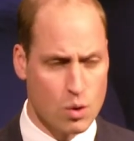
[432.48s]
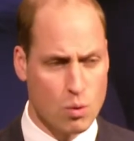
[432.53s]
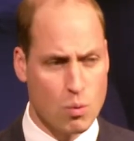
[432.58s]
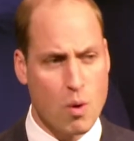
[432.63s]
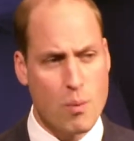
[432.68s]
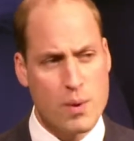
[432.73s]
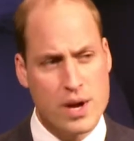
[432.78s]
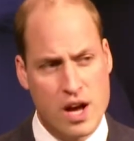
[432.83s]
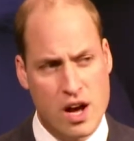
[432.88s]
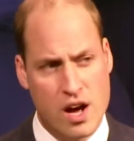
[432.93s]

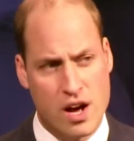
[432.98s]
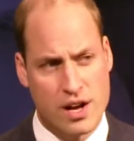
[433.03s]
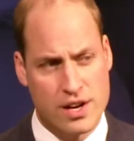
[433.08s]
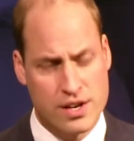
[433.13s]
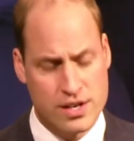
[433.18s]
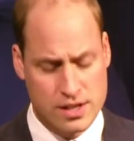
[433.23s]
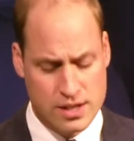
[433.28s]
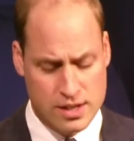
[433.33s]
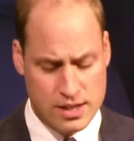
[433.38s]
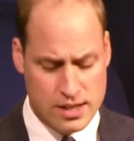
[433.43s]
What we
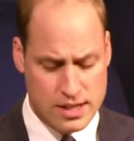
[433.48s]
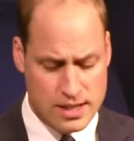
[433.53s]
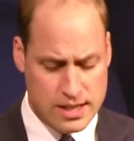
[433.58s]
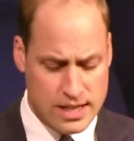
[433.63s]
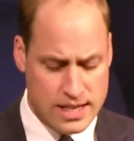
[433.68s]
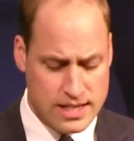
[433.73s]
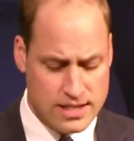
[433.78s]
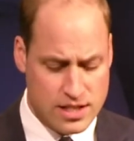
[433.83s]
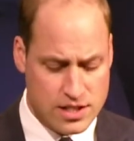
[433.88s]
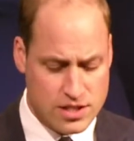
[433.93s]
heard
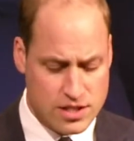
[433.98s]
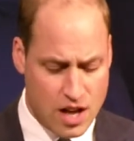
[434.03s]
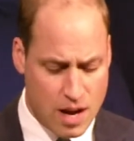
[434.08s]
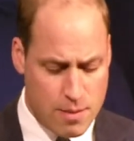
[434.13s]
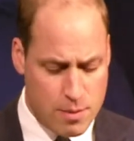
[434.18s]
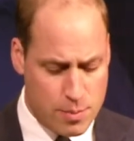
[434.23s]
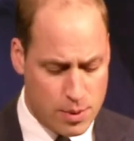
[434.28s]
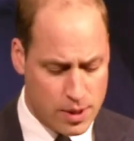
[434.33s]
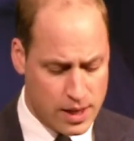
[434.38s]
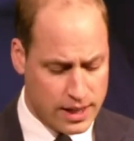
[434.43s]
is that
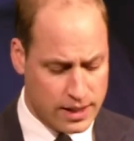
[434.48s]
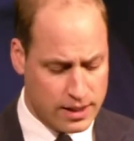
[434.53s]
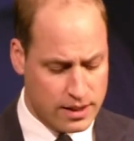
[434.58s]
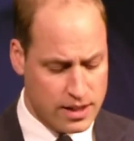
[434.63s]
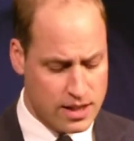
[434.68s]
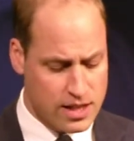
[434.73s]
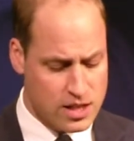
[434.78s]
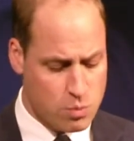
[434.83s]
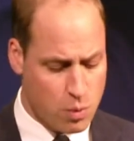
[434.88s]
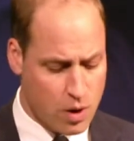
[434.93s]
cyberbullying
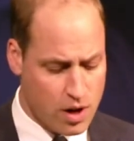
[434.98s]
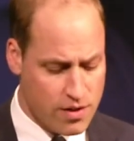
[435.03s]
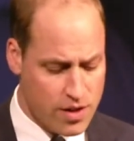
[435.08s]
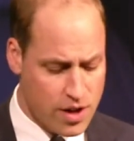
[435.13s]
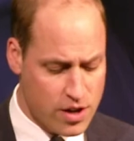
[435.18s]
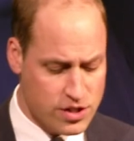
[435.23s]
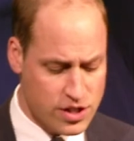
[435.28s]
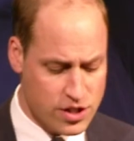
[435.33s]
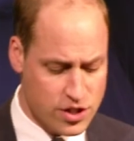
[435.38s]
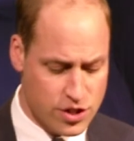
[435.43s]
is one of
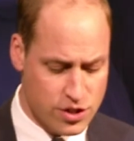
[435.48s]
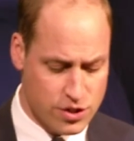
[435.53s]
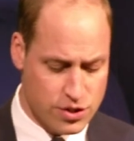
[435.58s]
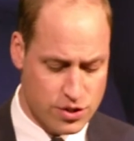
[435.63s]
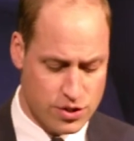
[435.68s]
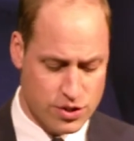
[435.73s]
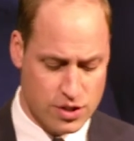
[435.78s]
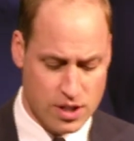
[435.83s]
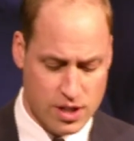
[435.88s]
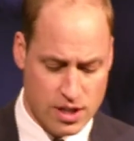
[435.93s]
those
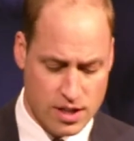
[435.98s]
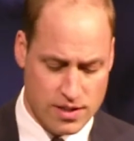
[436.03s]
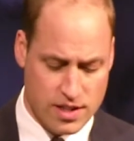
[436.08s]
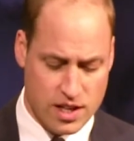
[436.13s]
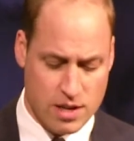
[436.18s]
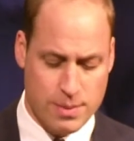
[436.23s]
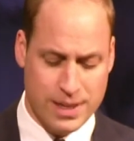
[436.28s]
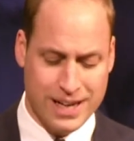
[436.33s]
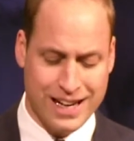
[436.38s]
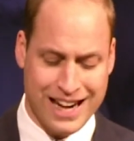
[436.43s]
issues
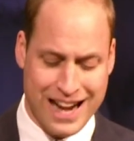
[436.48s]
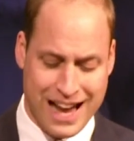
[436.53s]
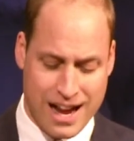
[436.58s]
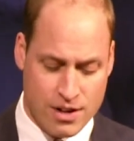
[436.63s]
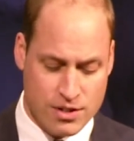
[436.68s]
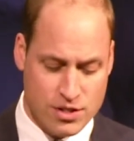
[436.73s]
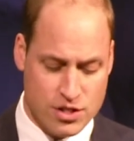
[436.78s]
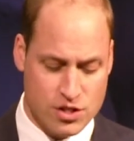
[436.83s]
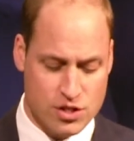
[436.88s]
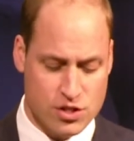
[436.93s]
that have been
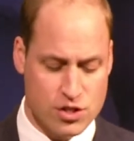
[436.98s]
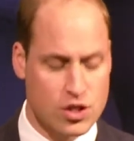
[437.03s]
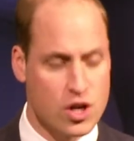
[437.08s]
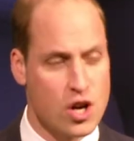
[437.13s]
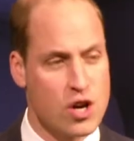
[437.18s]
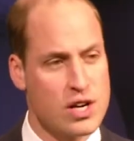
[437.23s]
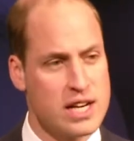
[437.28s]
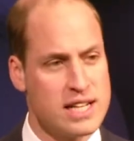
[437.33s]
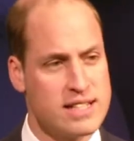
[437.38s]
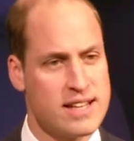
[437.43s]
allowed to
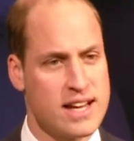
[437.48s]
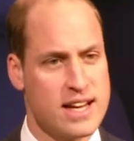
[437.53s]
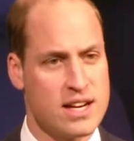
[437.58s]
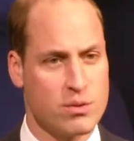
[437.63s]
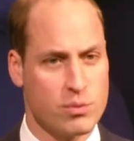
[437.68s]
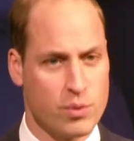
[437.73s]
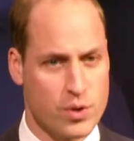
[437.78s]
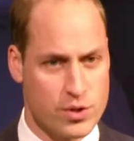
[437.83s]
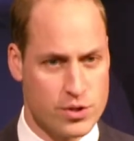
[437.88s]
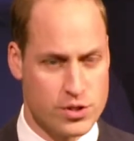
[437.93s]
slowly
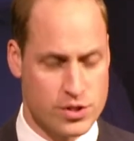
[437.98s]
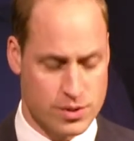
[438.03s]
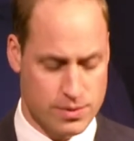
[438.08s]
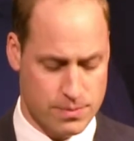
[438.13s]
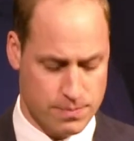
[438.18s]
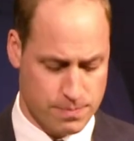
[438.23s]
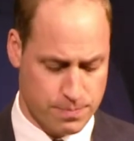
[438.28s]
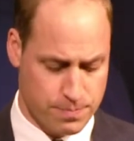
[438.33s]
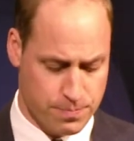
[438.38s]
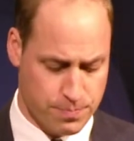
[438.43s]
take root.
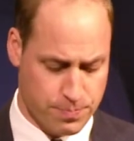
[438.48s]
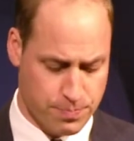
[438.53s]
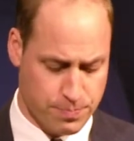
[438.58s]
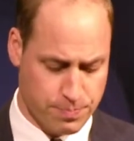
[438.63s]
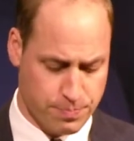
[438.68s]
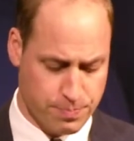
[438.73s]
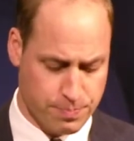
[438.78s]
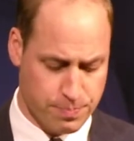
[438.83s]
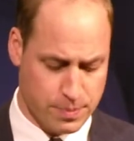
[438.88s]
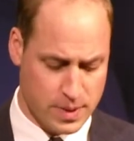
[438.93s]

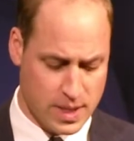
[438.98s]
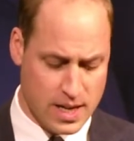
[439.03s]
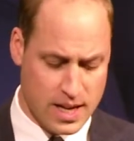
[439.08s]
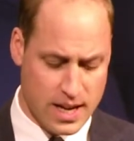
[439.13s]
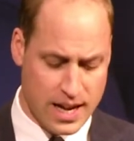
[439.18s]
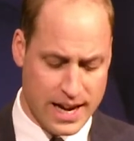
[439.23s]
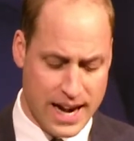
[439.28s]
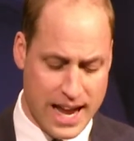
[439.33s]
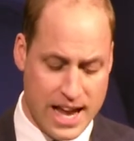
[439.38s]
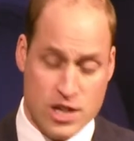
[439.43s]

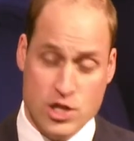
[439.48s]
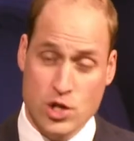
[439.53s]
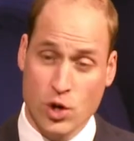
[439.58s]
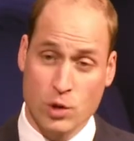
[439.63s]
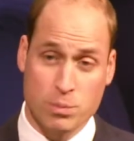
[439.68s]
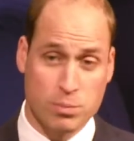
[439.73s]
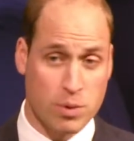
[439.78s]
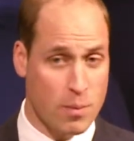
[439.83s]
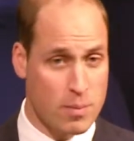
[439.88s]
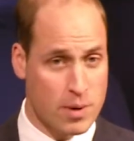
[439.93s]
An
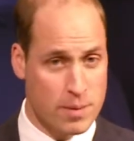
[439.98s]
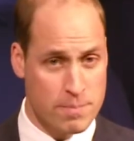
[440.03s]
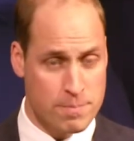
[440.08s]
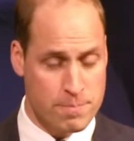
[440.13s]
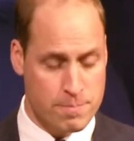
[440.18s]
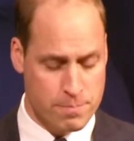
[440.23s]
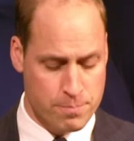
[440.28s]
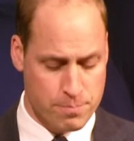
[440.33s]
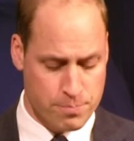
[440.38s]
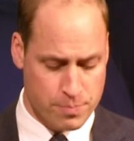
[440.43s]
age-old problem
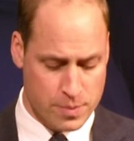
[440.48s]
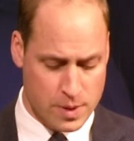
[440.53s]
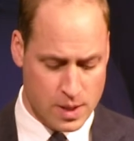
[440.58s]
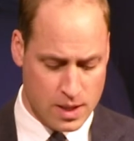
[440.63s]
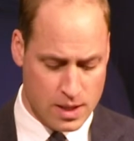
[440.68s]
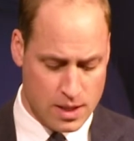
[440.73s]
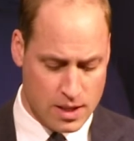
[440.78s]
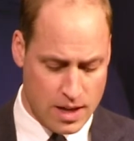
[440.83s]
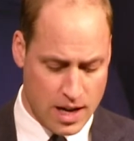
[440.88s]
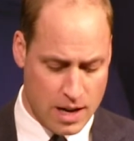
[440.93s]

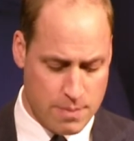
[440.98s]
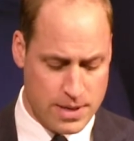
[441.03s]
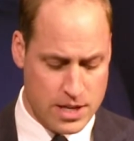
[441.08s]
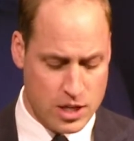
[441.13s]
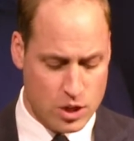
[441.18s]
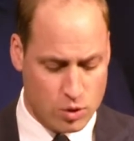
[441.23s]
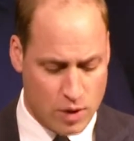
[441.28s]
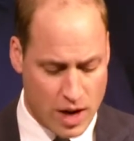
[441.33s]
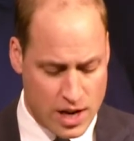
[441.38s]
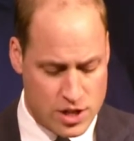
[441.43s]
had been
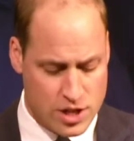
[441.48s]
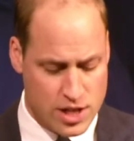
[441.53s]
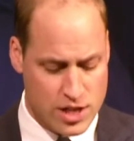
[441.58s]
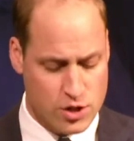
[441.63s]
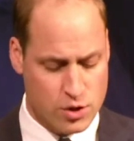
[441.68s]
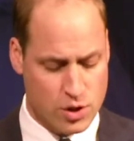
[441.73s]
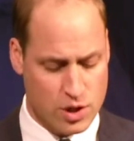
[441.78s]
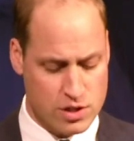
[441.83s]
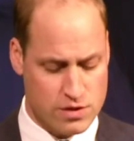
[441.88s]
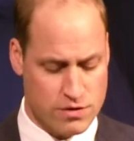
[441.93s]
gradually
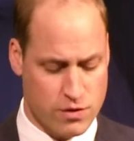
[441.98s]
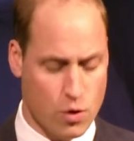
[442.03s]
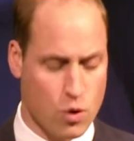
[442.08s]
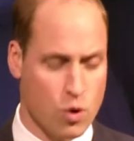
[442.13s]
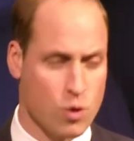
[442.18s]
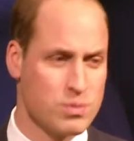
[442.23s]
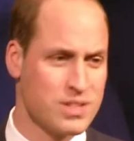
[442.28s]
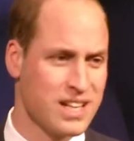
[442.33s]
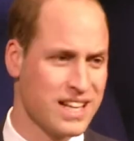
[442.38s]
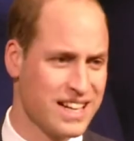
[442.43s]

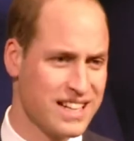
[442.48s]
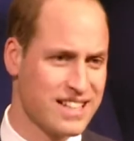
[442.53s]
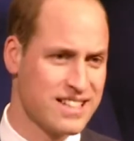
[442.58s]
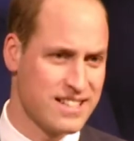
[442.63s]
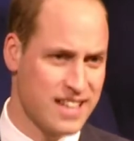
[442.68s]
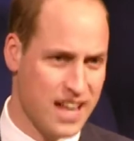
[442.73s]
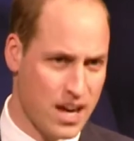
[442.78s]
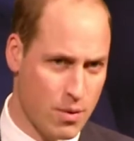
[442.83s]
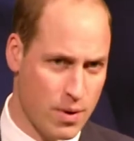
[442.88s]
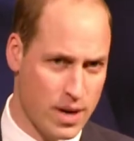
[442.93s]
transformed and
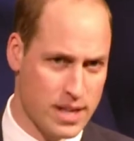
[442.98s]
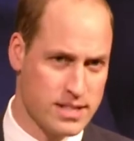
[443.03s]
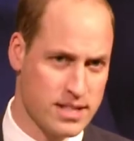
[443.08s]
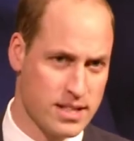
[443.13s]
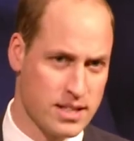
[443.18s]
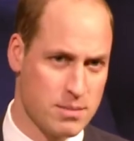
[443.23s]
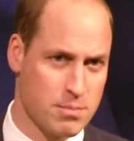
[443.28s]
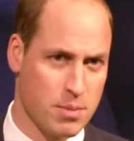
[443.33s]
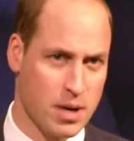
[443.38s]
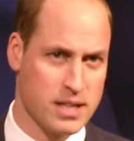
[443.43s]

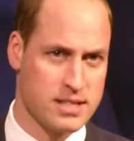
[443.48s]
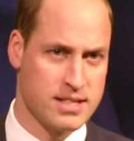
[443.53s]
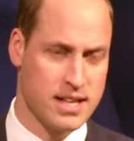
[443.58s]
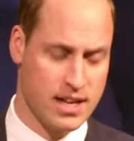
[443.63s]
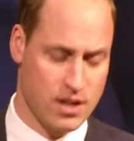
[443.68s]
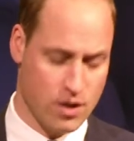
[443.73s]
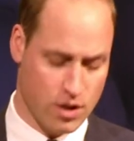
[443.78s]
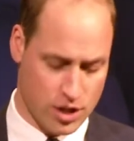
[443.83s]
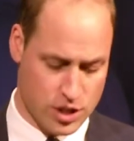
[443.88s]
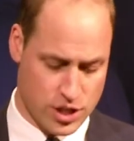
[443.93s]
accelerated by
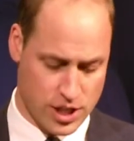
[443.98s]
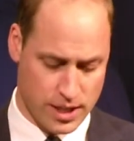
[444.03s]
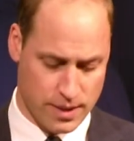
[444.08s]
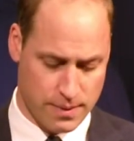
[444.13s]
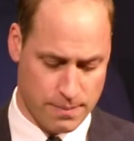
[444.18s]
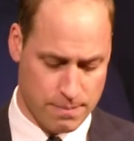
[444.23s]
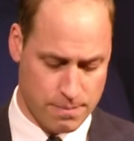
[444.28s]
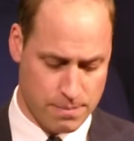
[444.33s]
technology